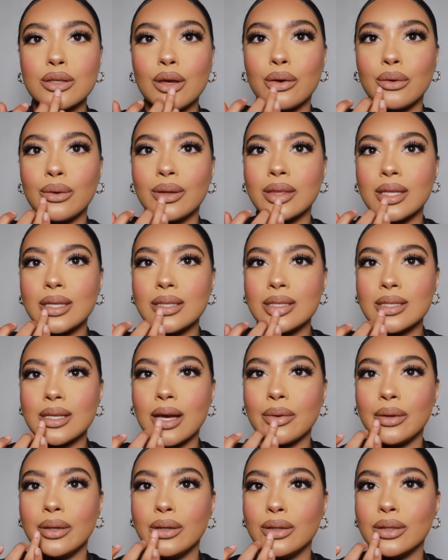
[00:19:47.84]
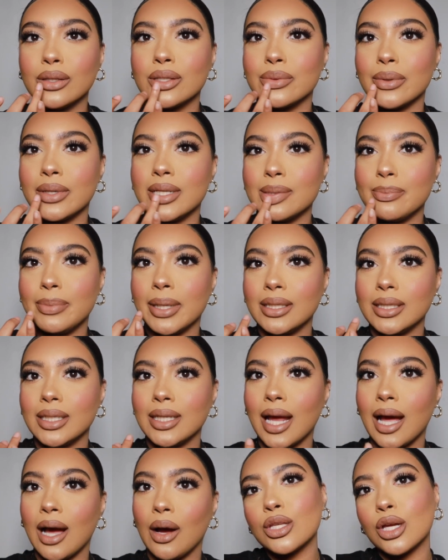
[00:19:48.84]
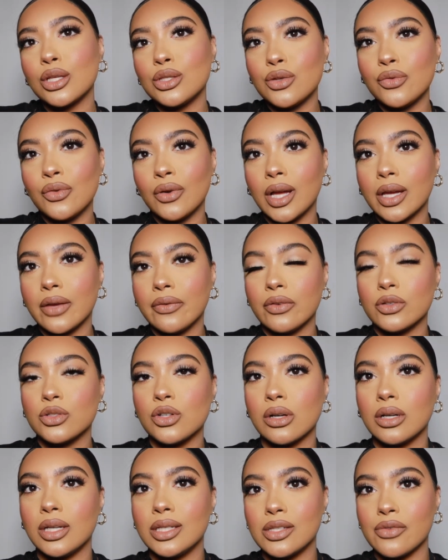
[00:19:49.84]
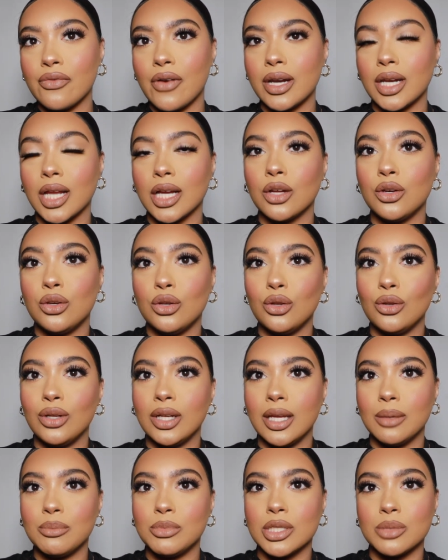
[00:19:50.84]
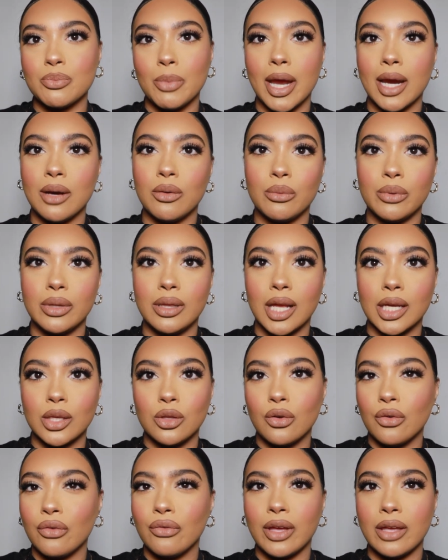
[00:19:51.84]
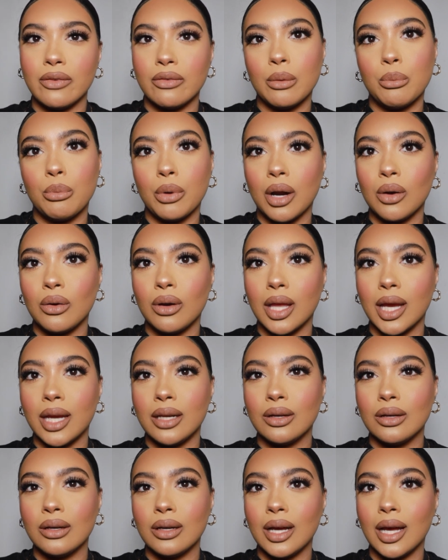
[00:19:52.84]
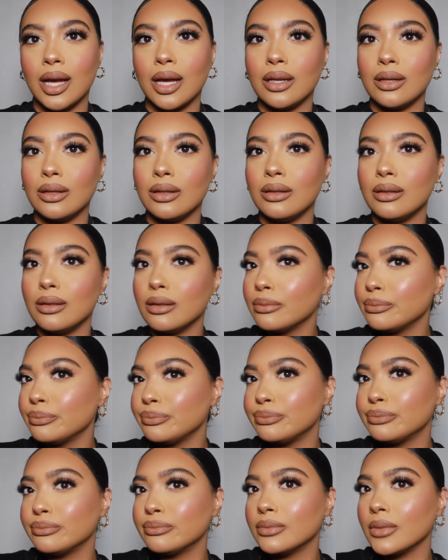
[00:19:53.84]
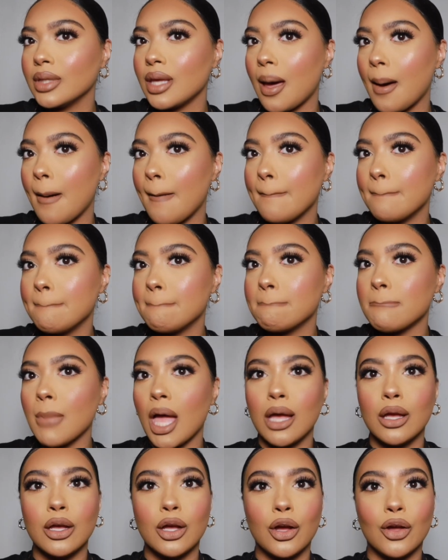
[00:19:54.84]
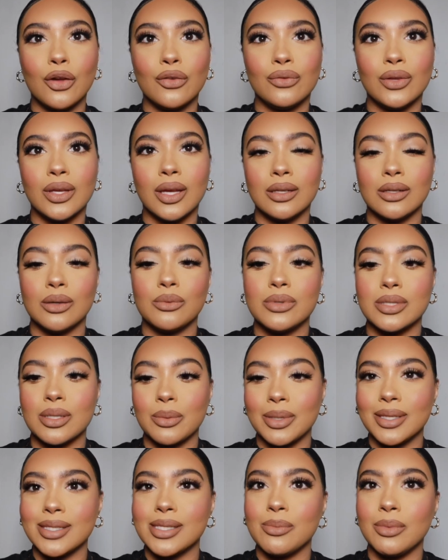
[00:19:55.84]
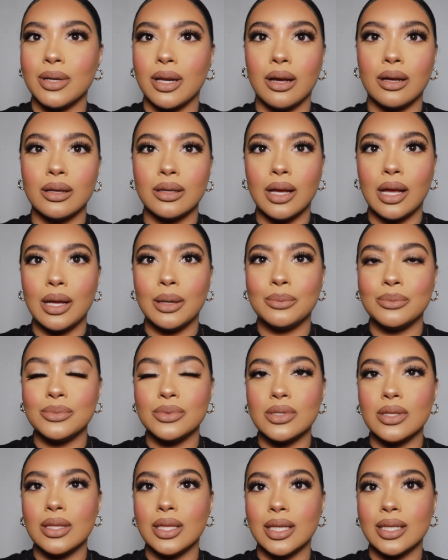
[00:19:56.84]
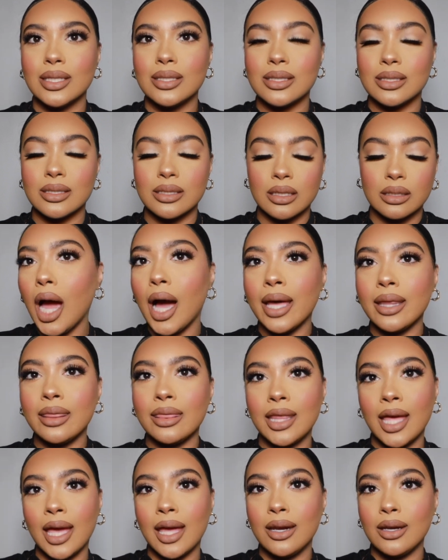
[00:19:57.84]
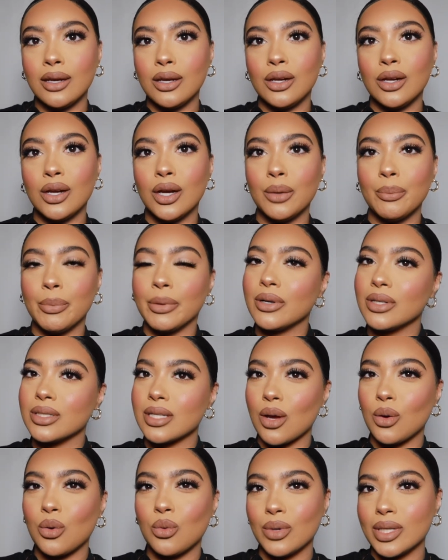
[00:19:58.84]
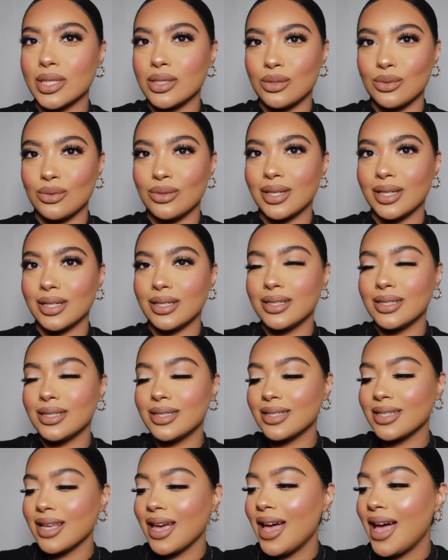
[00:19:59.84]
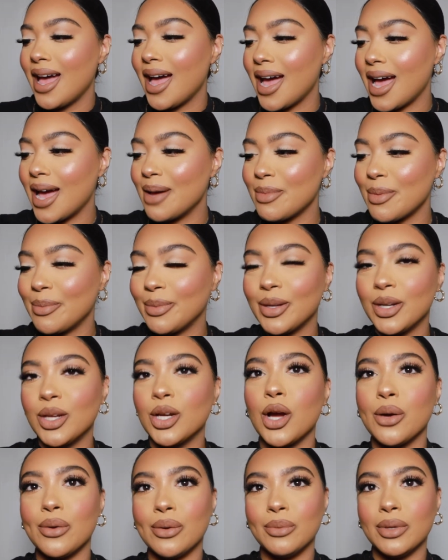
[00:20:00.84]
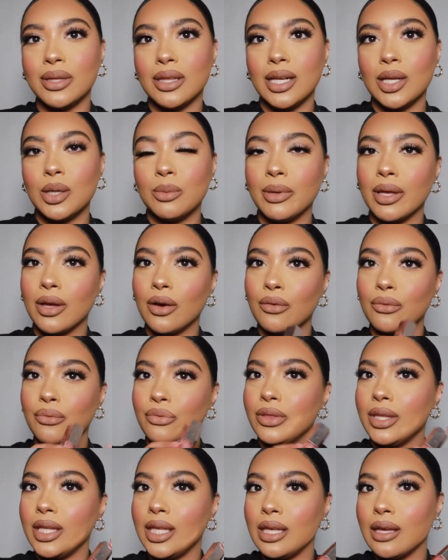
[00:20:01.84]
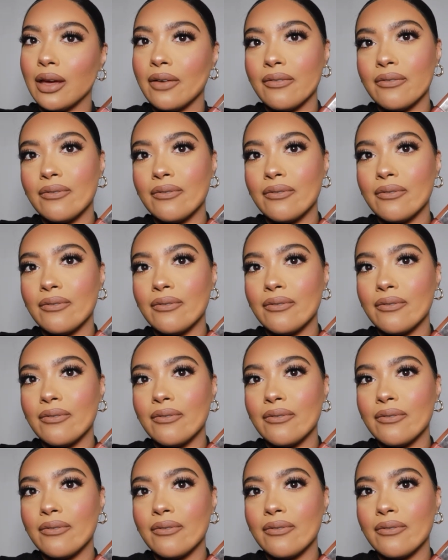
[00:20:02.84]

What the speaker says: So this is how it looks when it's blended out. So I do feel like if you're struggling to find like a nude lip, just pair it with like your favourite brown liner and yeah, hopefully you end up with something similar to this. I then, because I always do this, I'm going to go in with a little bit of the